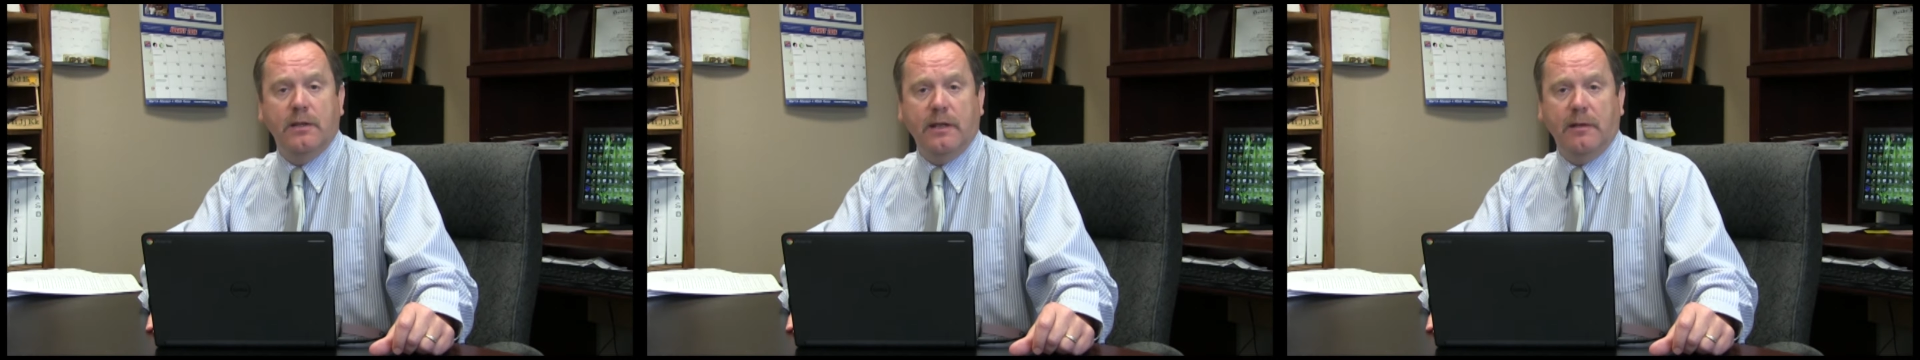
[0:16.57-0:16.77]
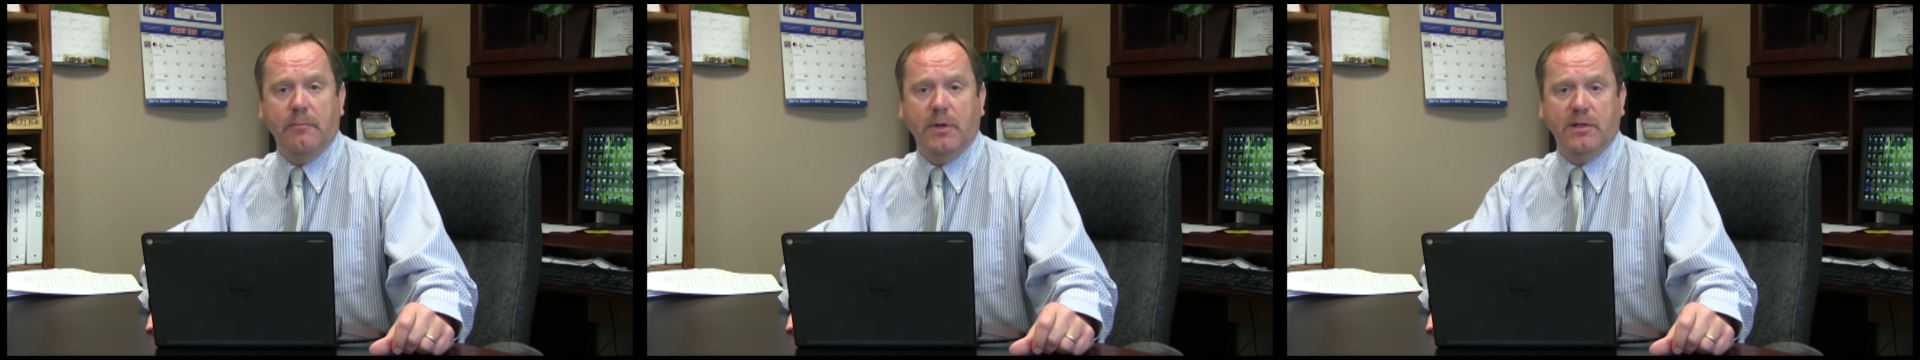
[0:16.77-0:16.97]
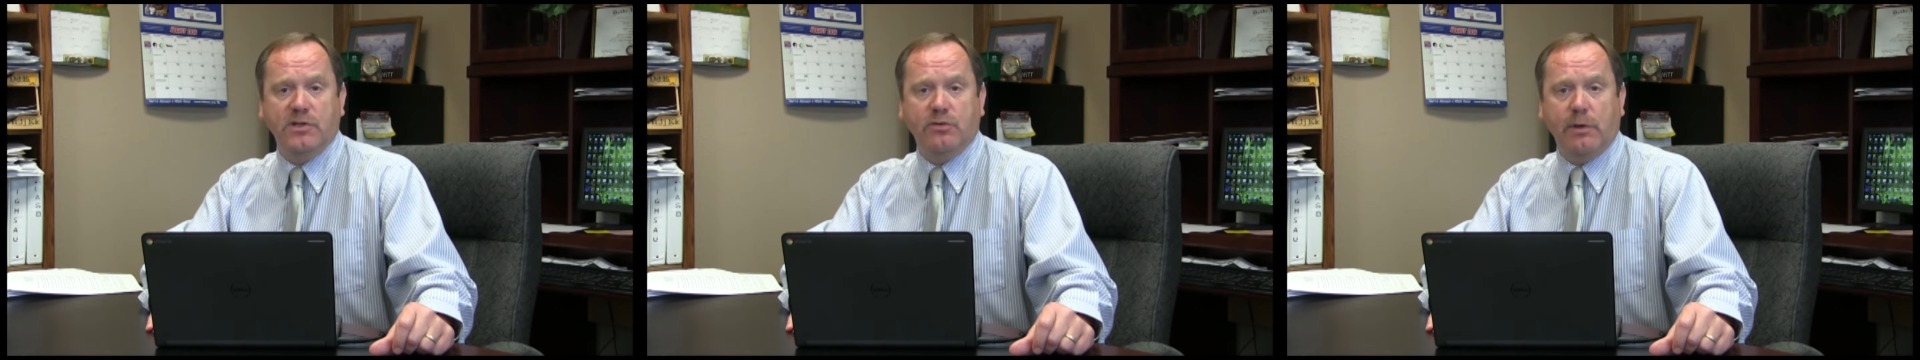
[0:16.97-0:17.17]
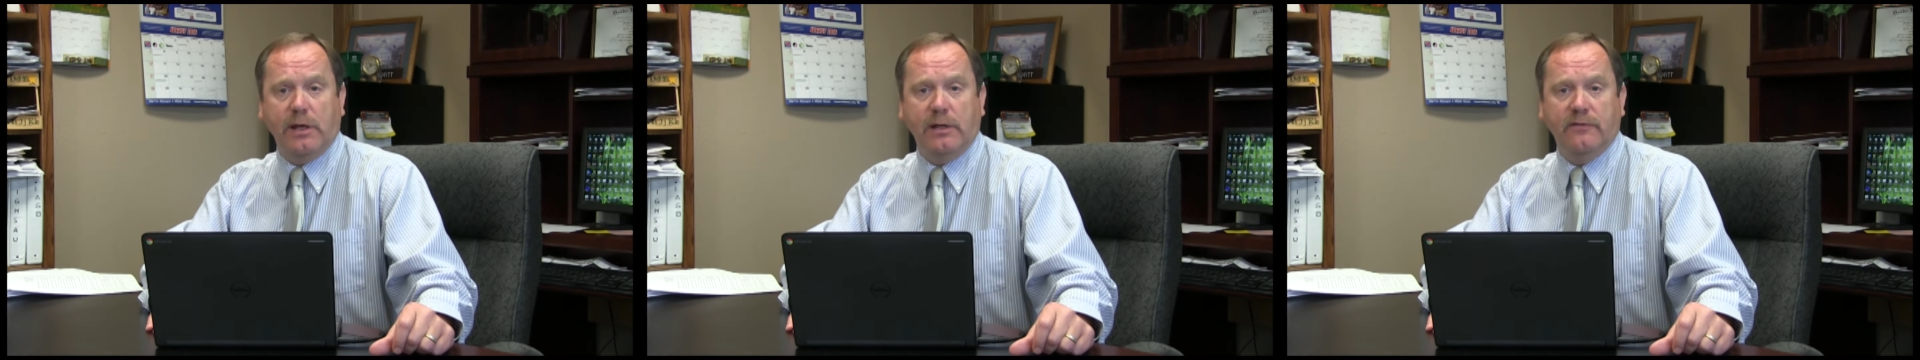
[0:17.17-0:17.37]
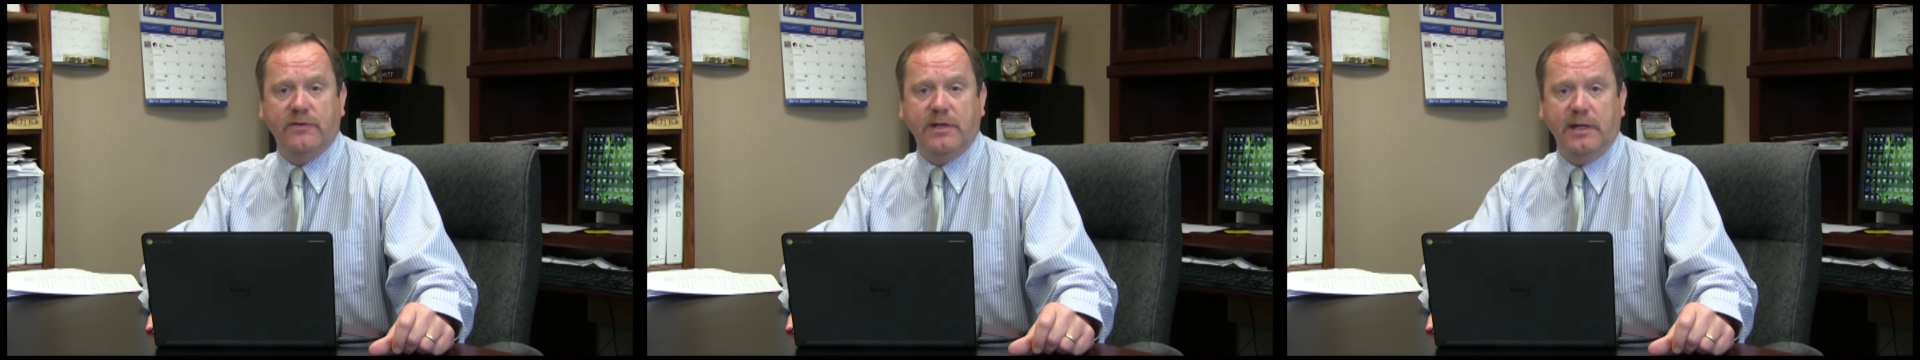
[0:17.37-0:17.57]
the
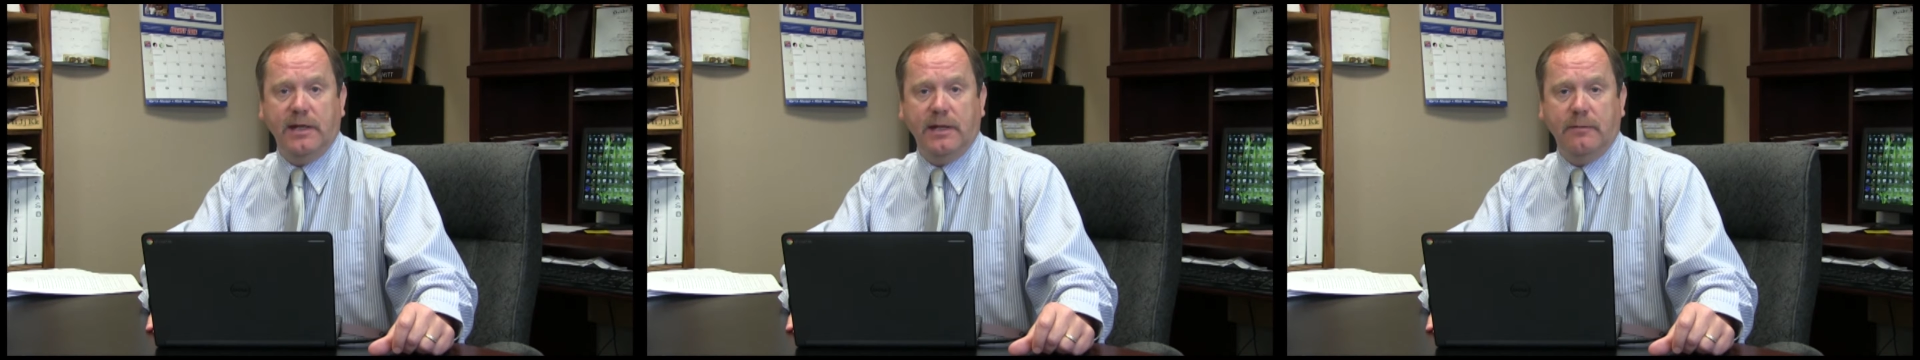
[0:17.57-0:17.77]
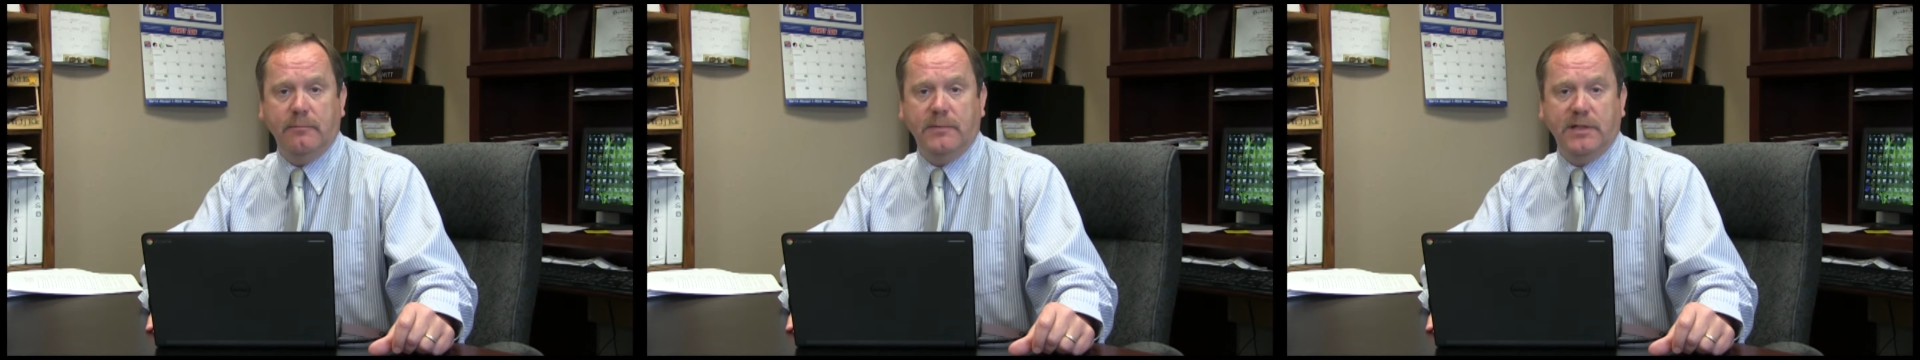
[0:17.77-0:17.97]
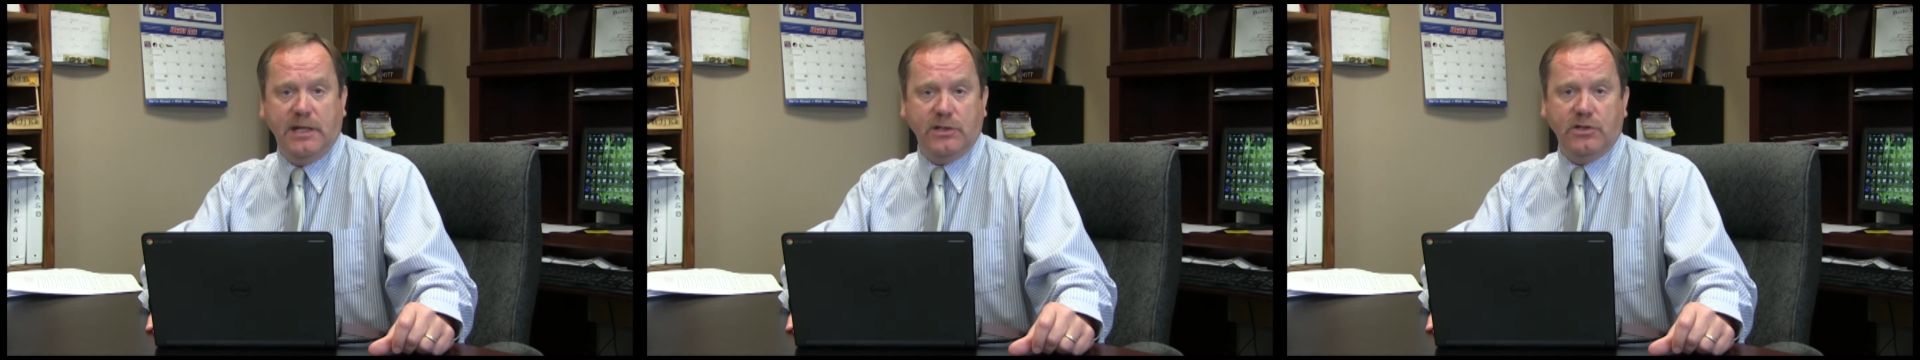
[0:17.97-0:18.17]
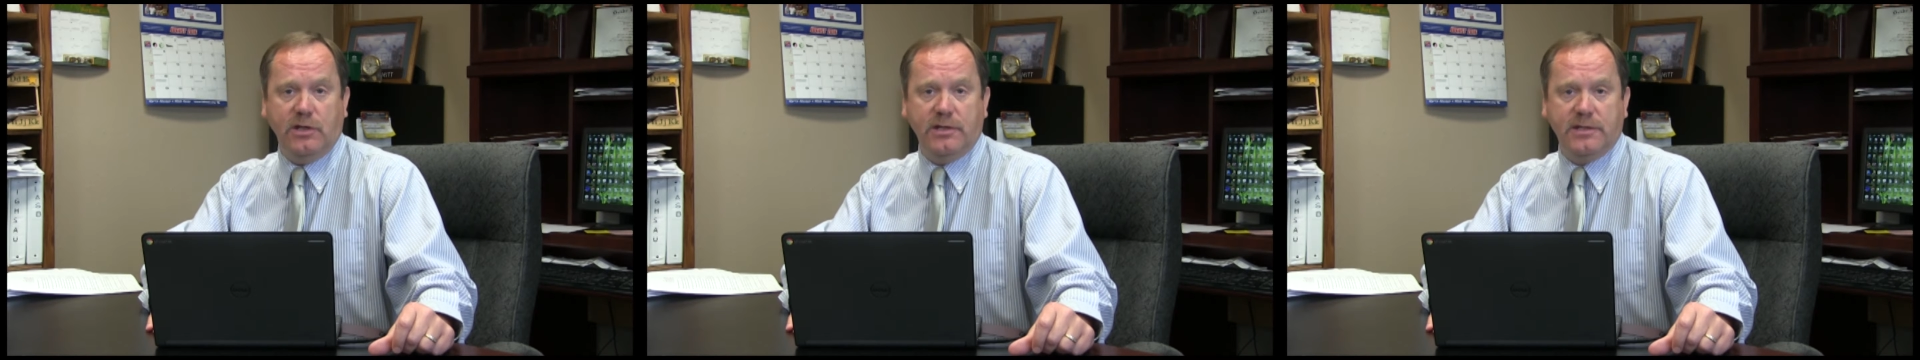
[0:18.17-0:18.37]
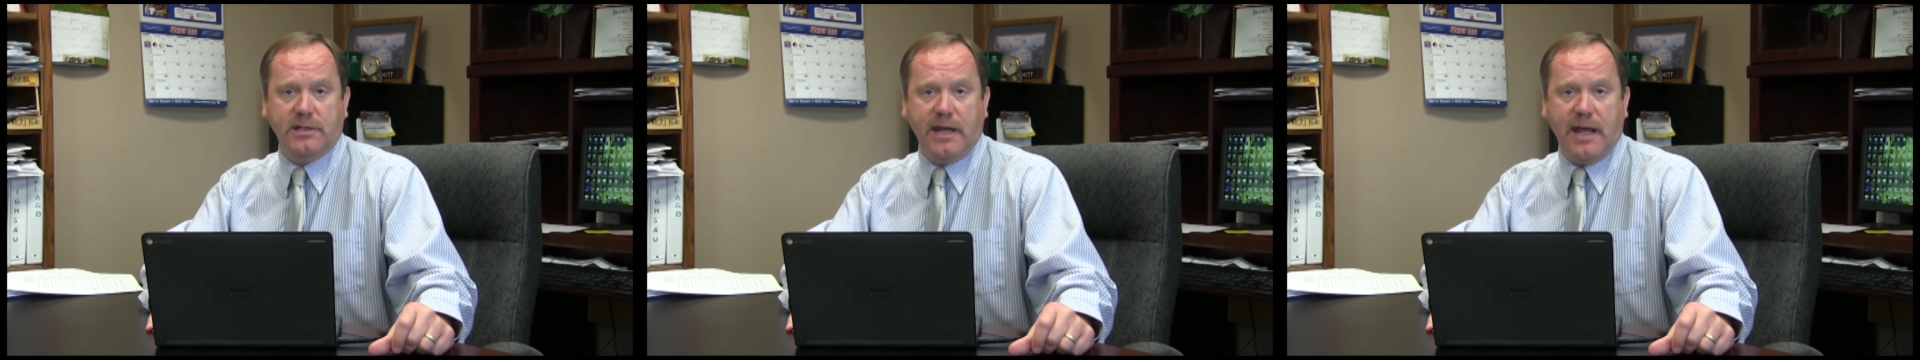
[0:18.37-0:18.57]
administrative team,
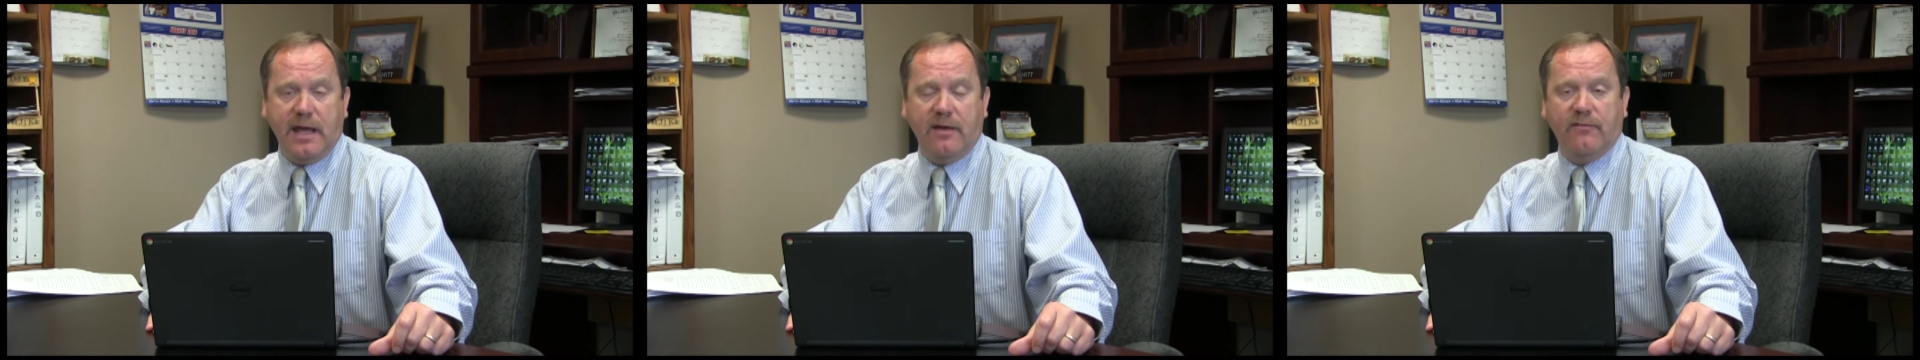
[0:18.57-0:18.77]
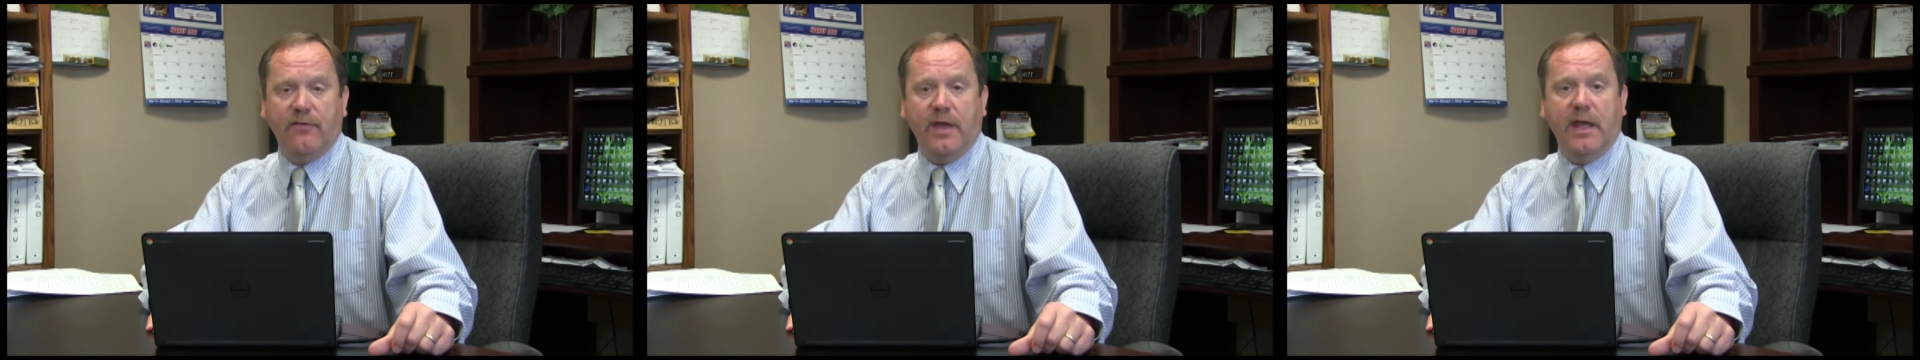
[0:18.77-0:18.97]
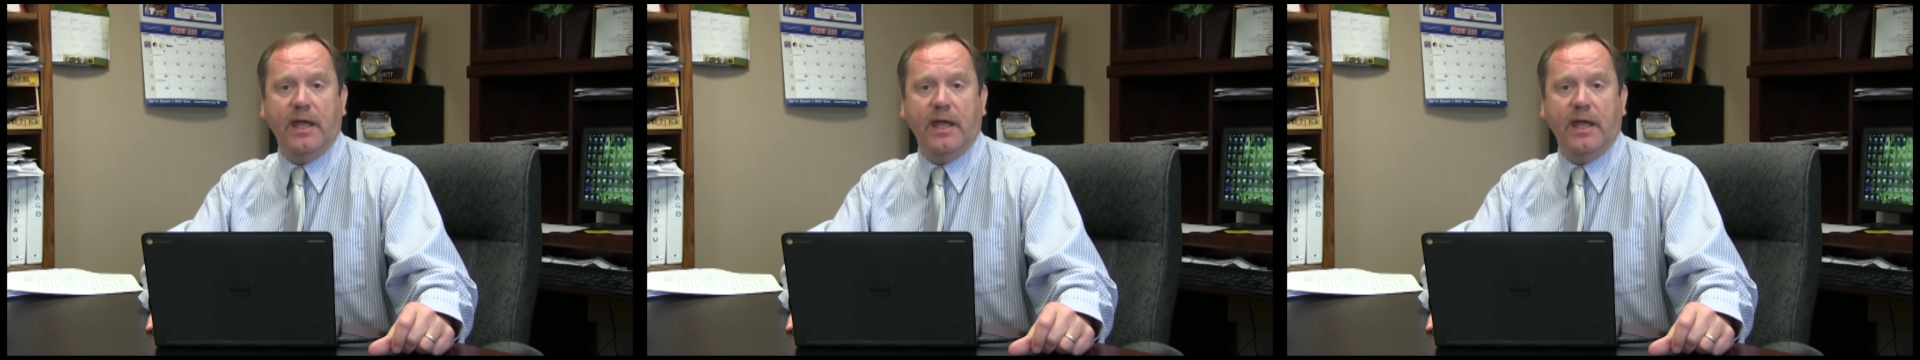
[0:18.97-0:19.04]
teaching staff,